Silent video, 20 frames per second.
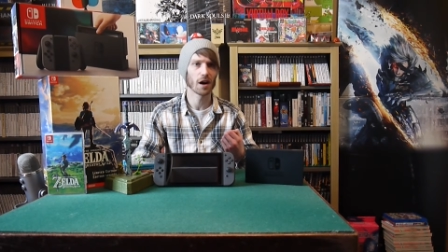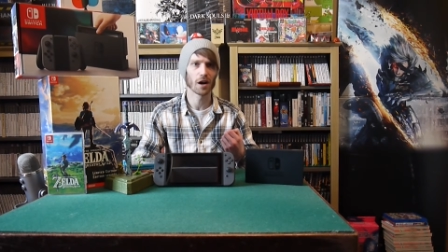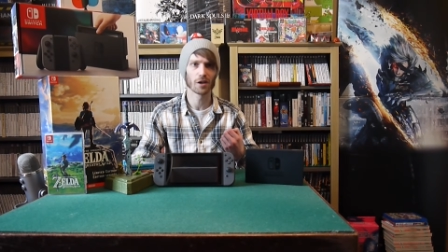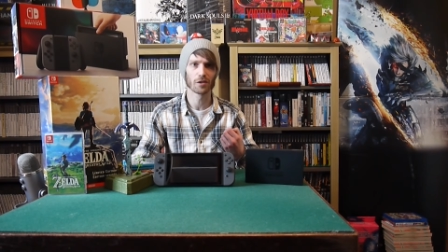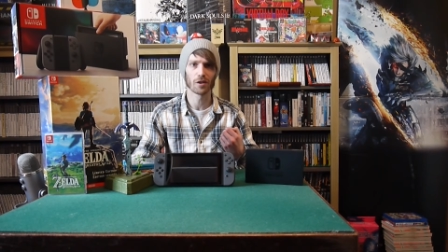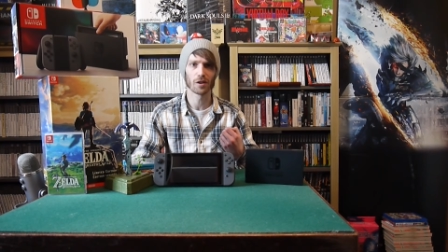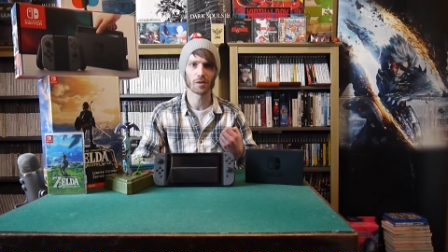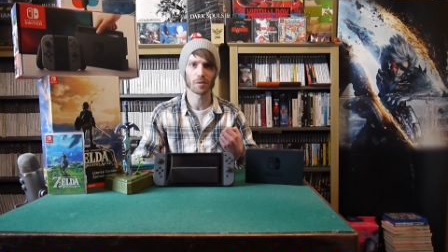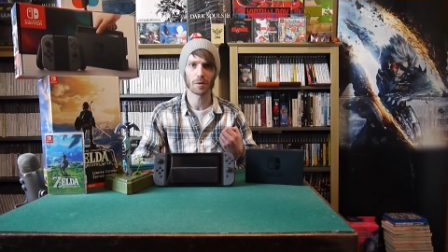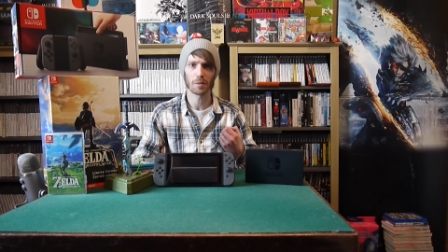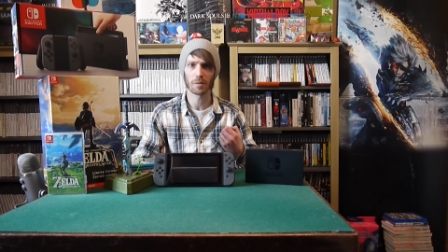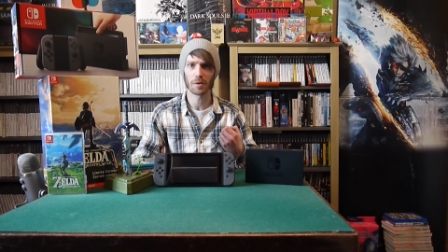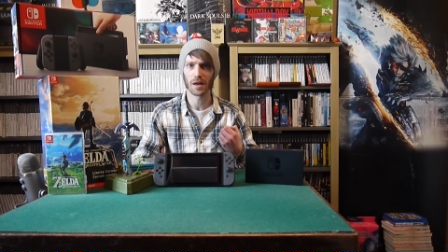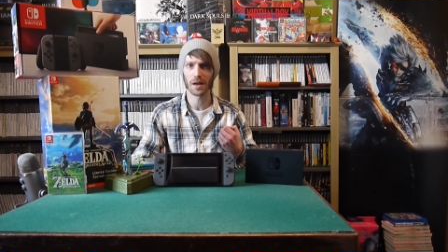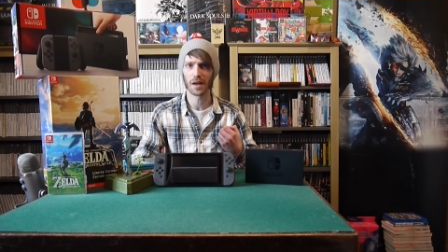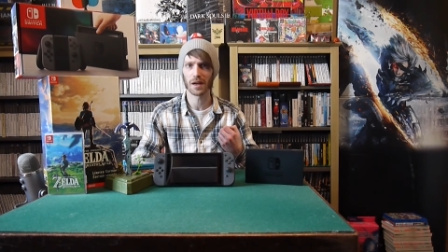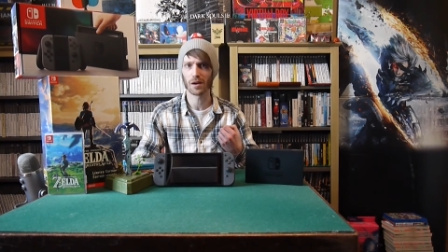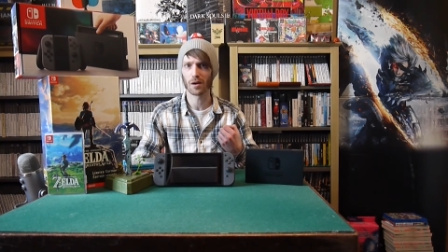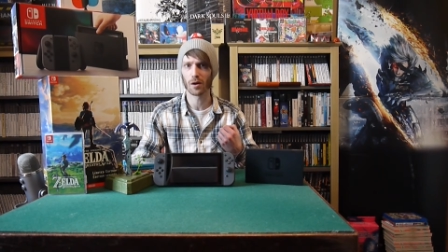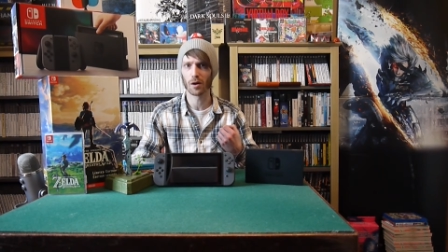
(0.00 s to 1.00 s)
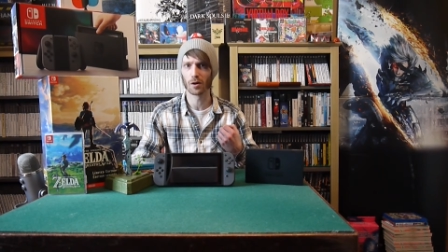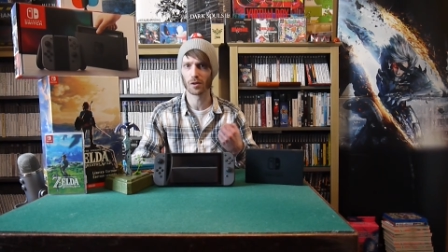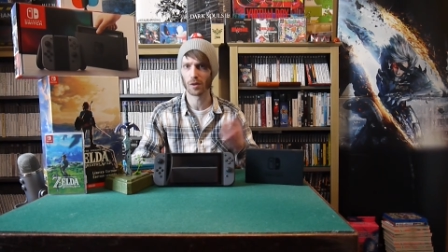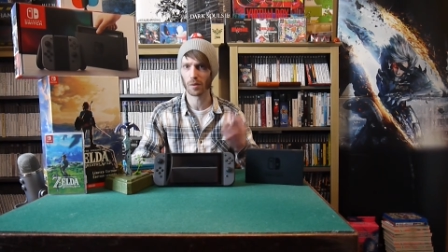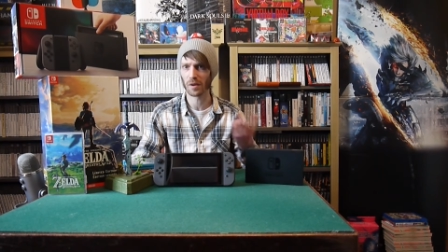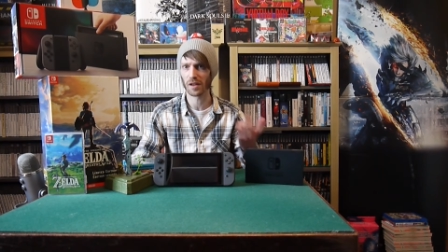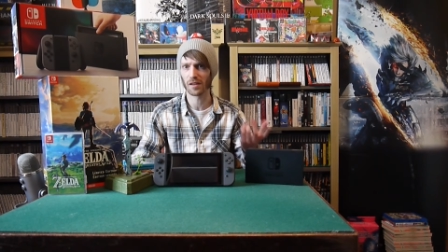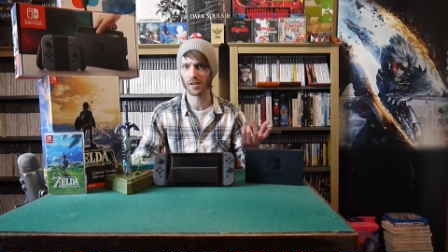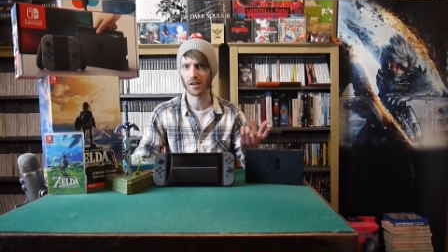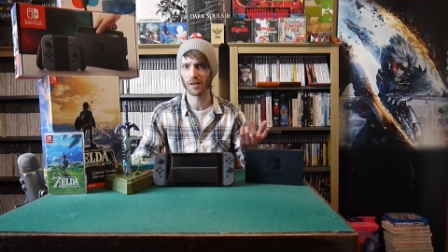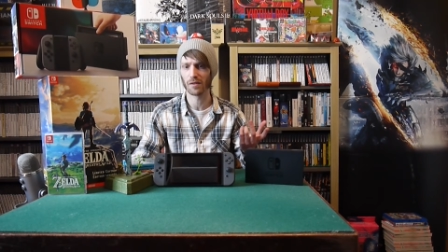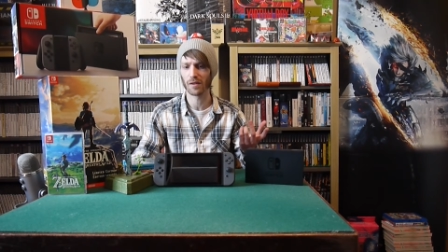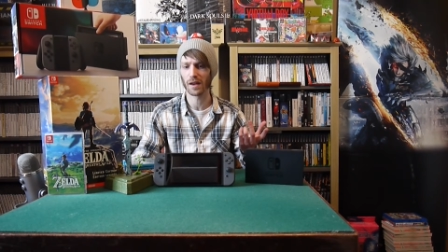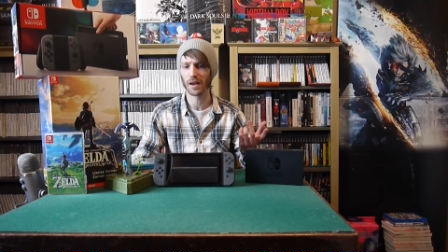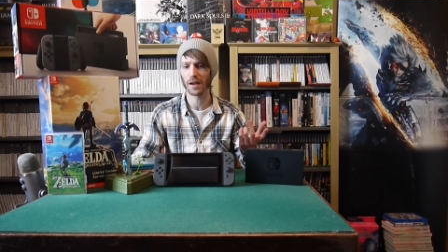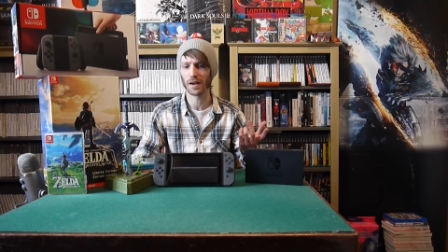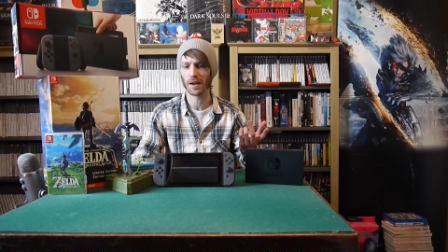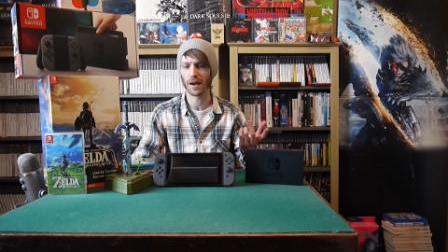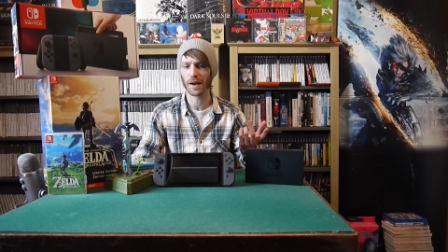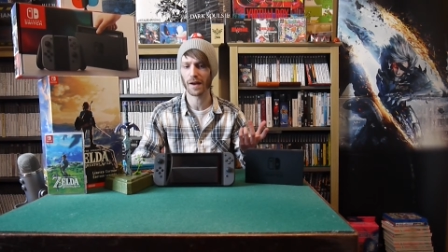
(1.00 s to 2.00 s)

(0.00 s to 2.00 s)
I'd rather be playing on the big TV